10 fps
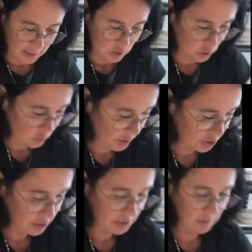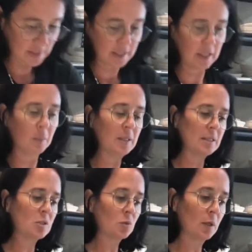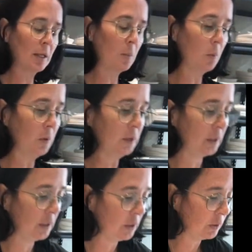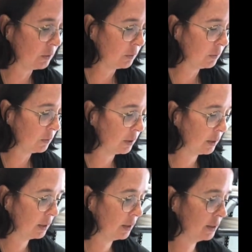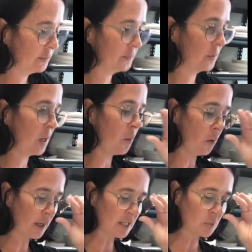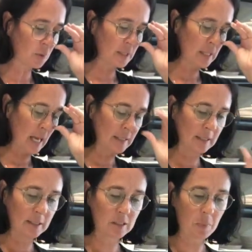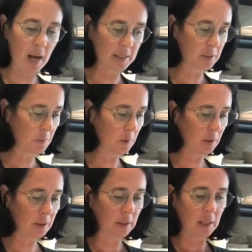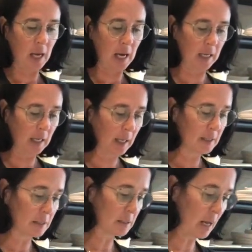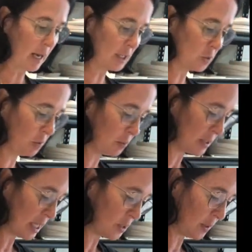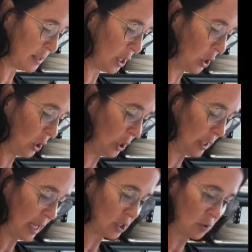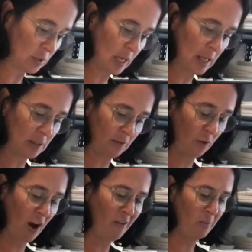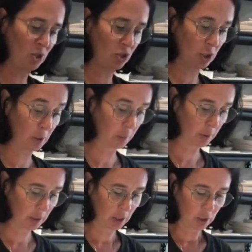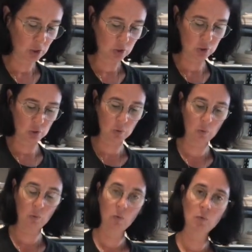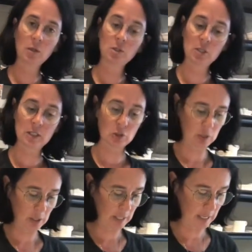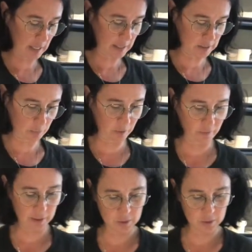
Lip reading: stretched it to its limit. It's really important that you work as precisely as possible. Clay does not like to be precise, but it's a good exercise of craftsmanship to just try to get it as perfect as